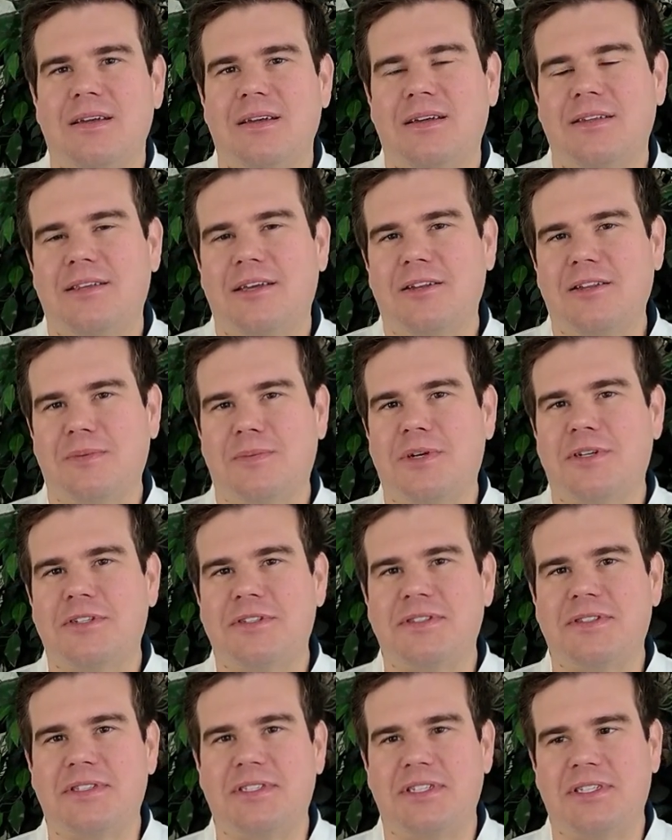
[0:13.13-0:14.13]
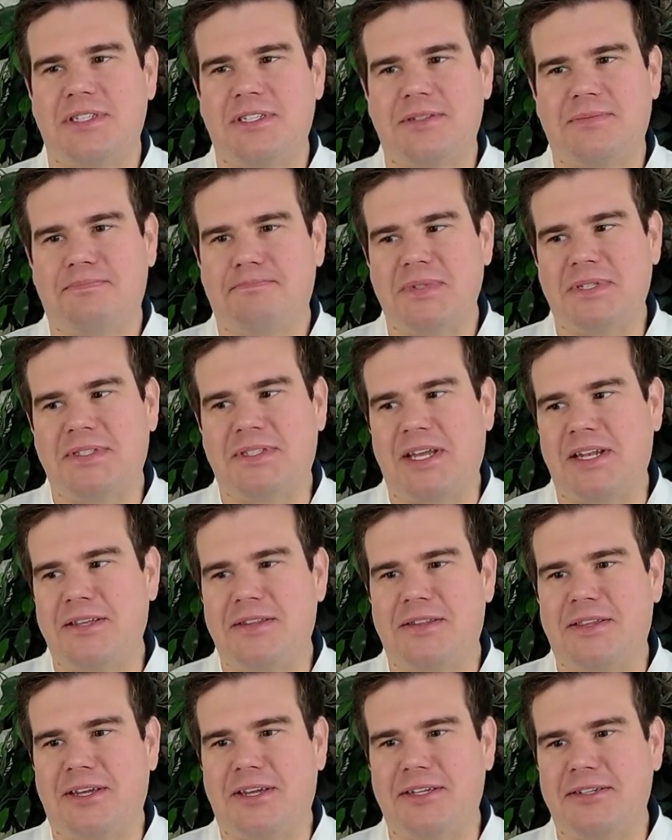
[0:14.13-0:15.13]
A dental emergency is
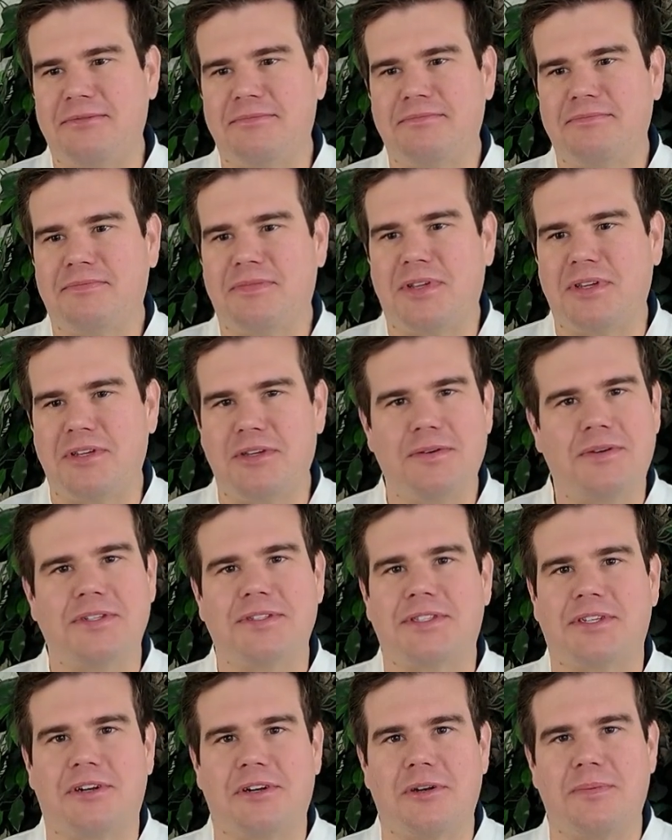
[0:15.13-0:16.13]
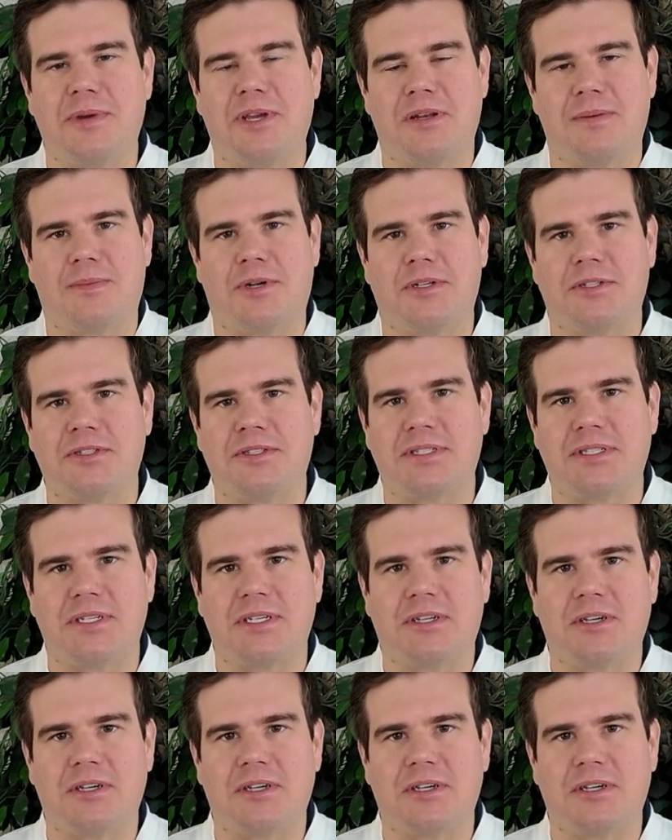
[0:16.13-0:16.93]
anything that you consider to be an emergency.